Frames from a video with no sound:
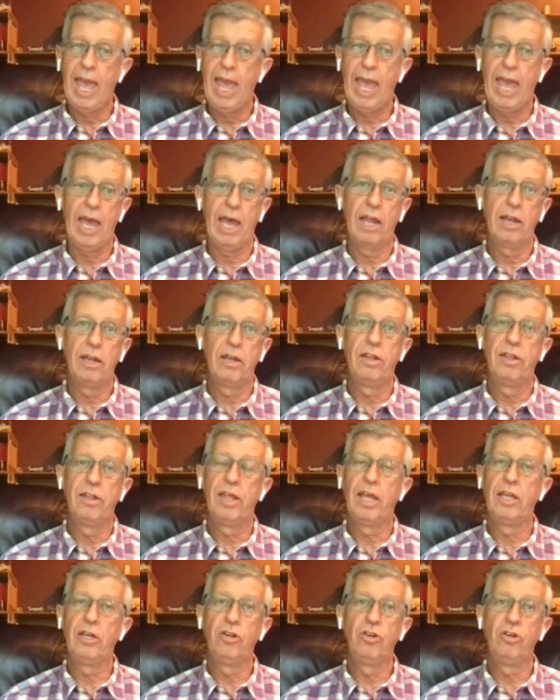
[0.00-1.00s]

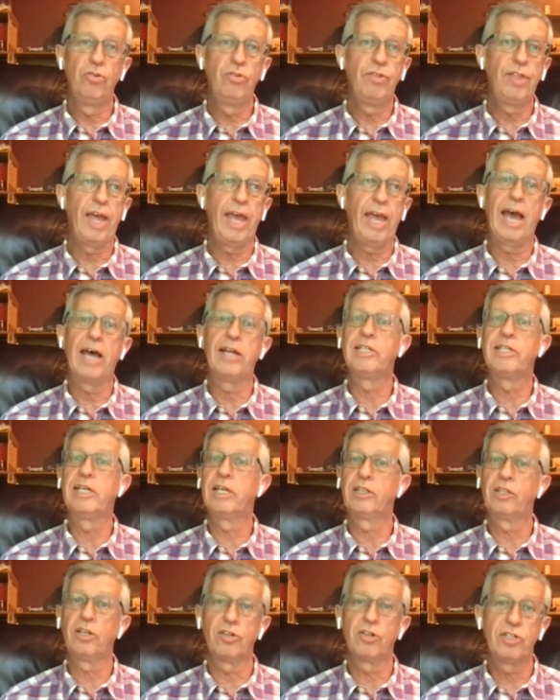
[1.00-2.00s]
And they knew they had
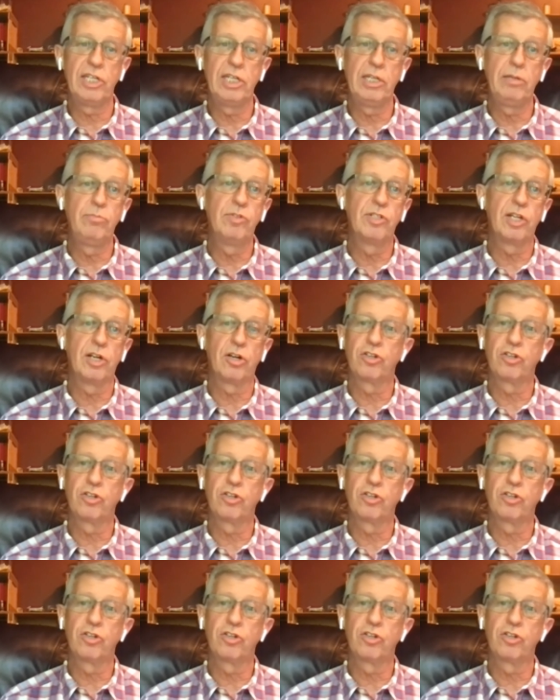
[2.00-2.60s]
to get their teams